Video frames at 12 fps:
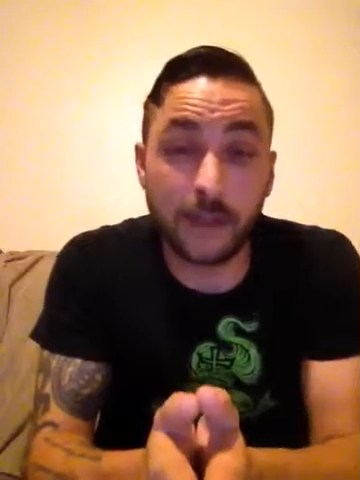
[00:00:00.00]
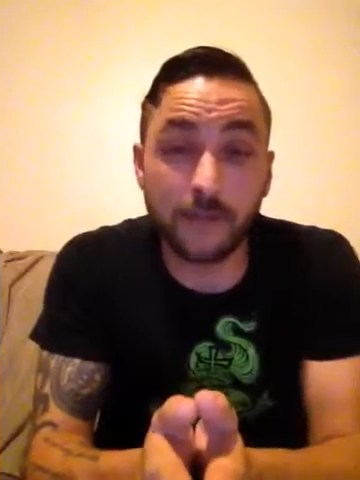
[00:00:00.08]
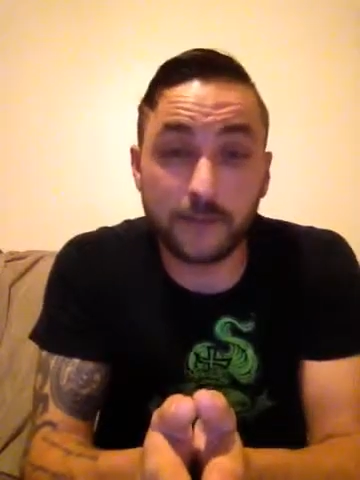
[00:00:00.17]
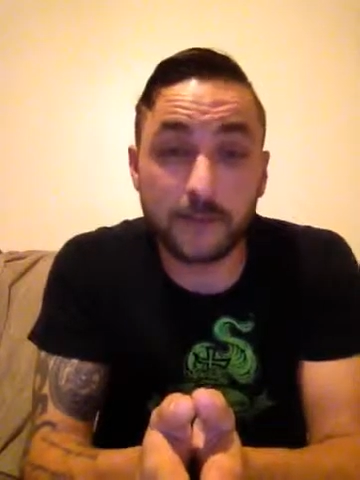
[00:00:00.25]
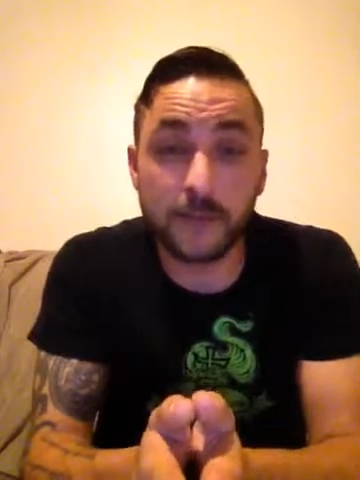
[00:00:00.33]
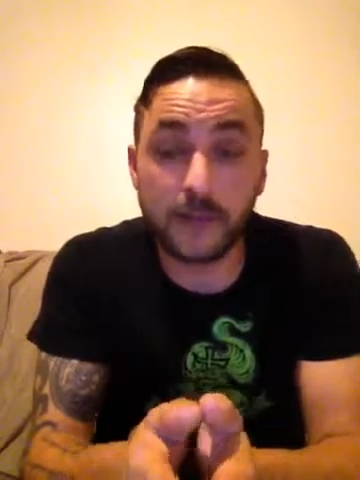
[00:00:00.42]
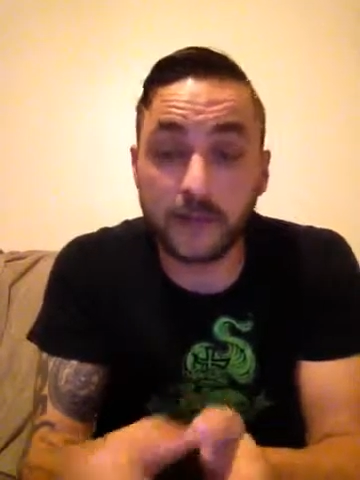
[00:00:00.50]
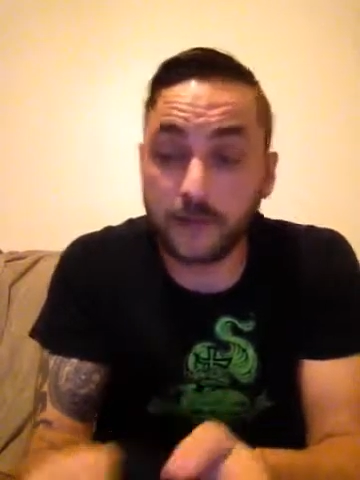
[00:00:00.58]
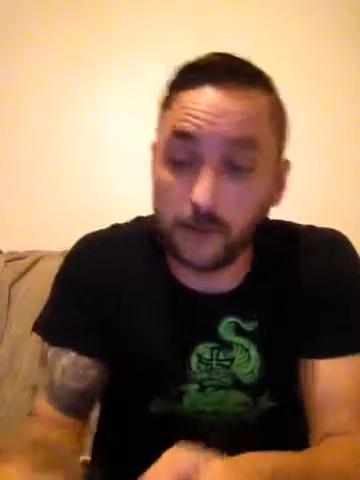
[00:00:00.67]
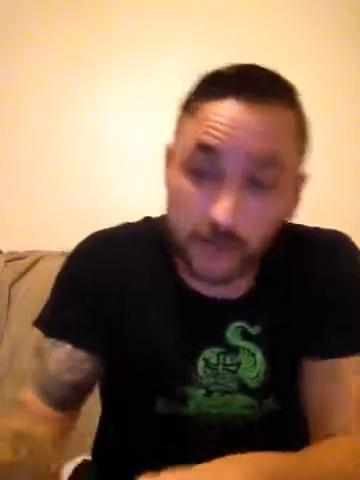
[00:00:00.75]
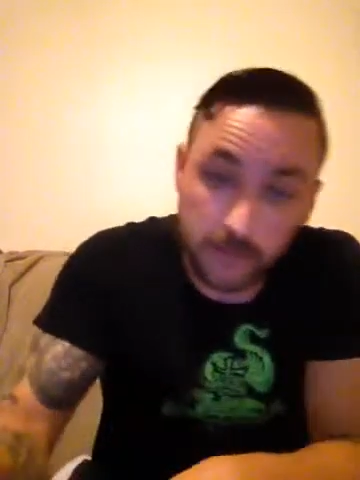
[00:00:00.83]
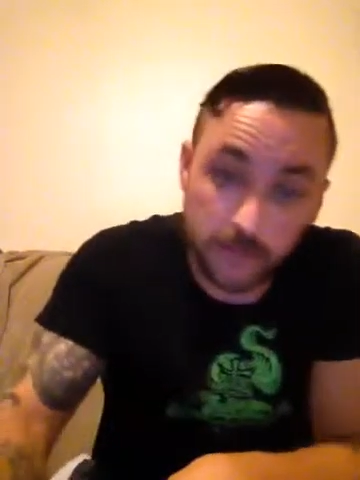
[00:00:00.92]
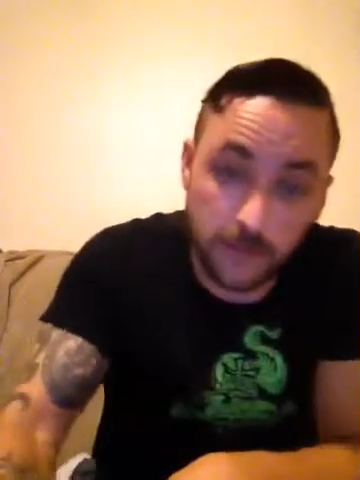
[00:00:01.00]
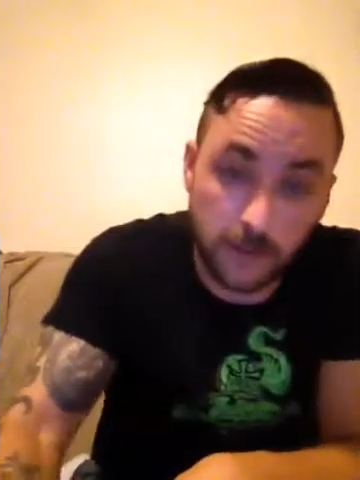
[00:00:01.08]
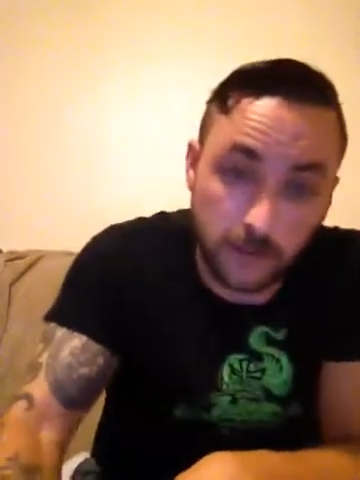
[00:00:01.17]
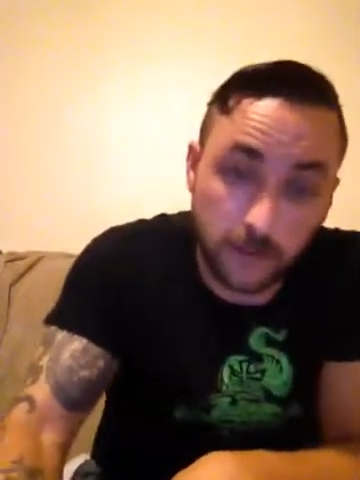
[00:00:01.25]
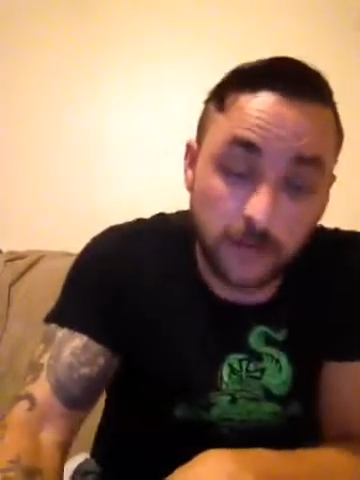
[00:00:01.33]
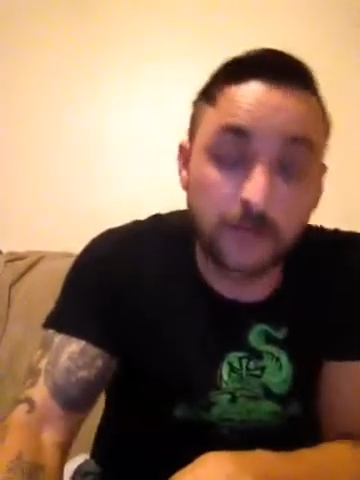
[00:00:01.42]
I have to say, cross
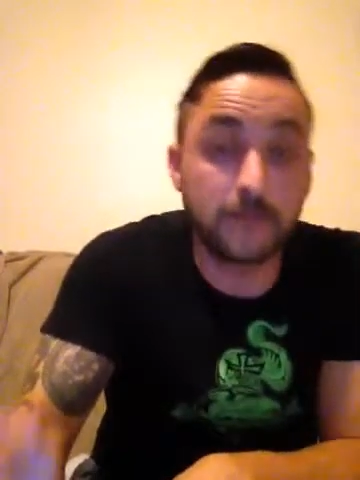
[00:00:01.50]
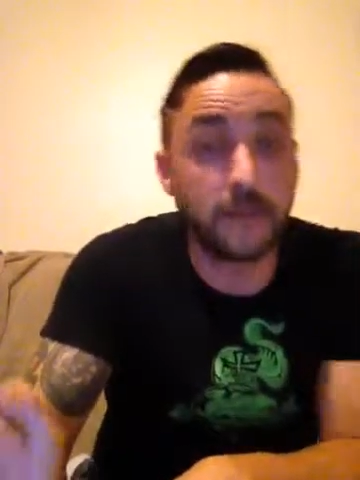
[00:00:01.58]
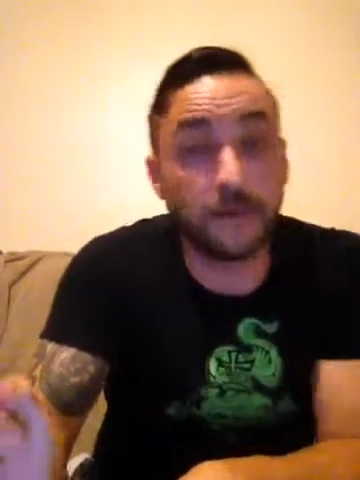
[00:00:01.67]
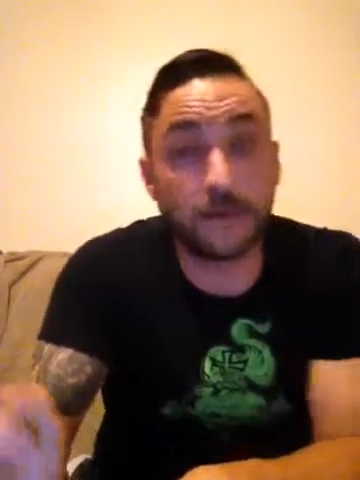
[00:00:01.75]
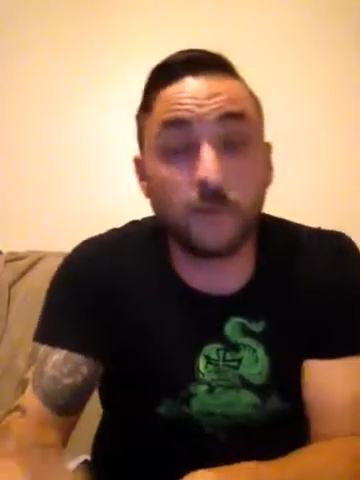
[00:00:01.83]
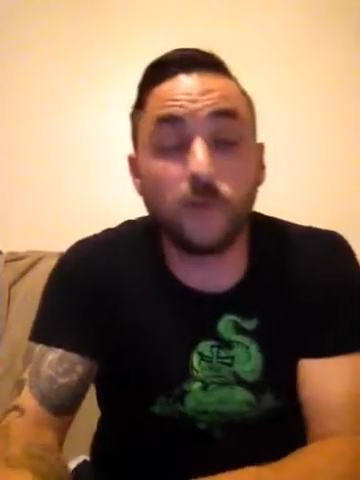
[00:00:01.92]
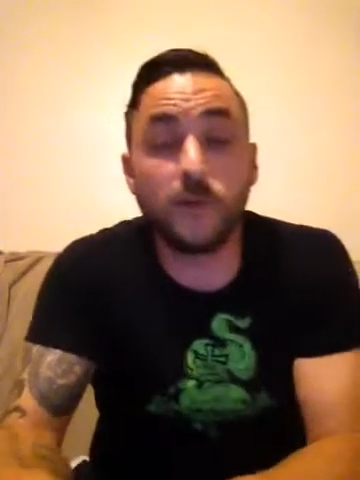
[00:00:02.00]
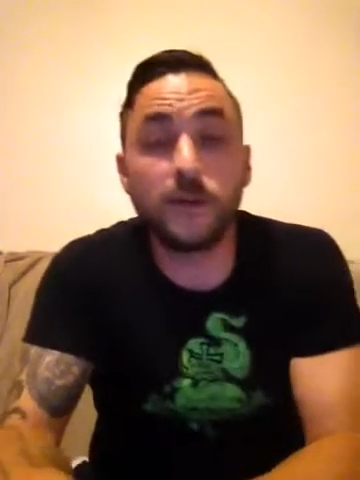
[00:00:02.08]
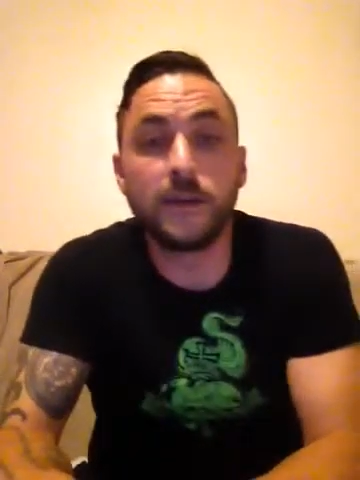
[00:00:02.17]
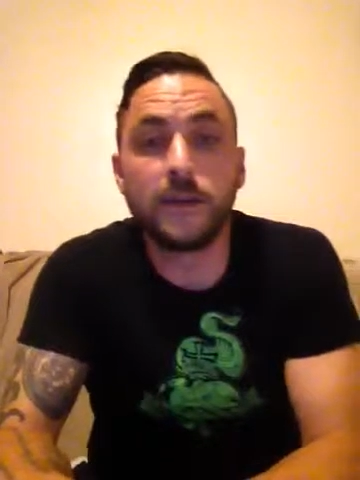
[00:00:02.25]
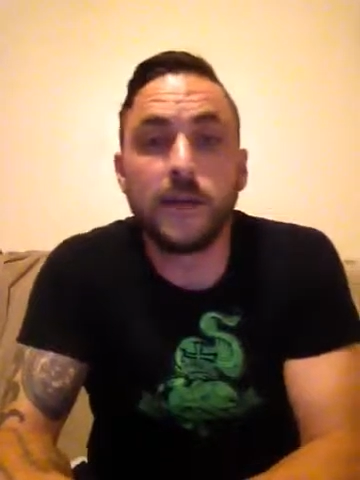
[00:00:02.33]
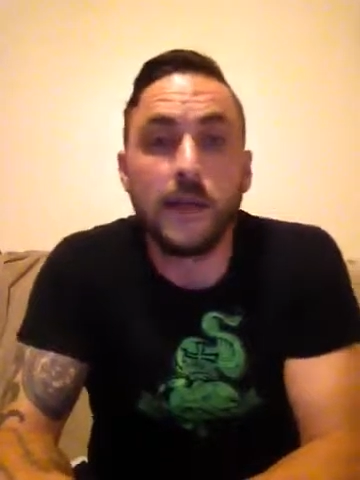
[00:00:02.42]
knock on, knock on wood,